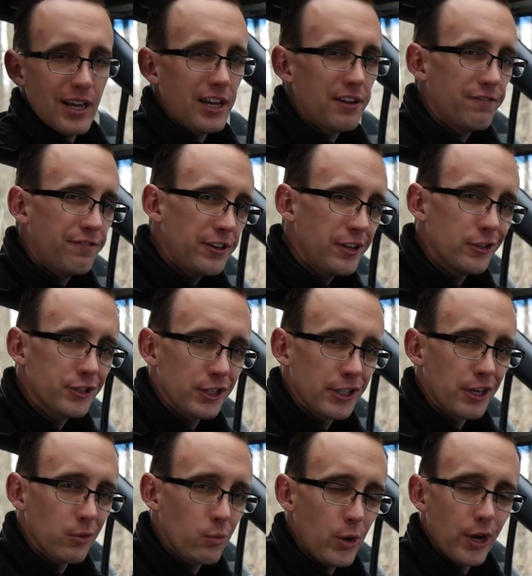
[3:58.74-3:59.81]
It feels a
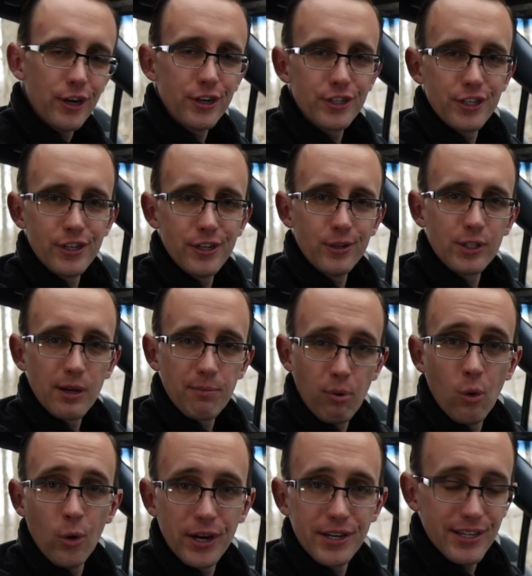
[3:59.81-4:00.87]
little weird to use a
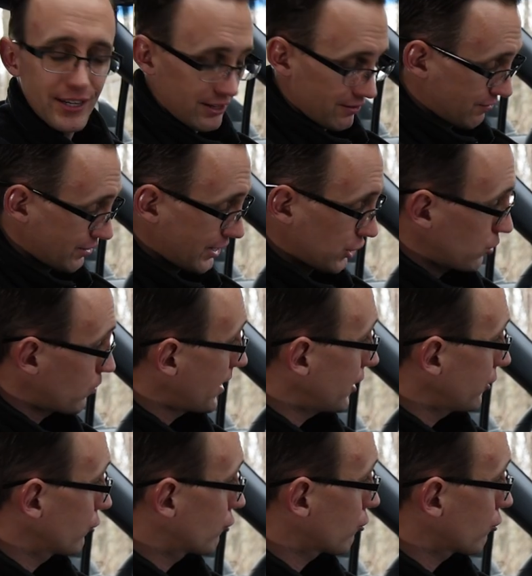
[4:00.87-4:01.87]
pointing device while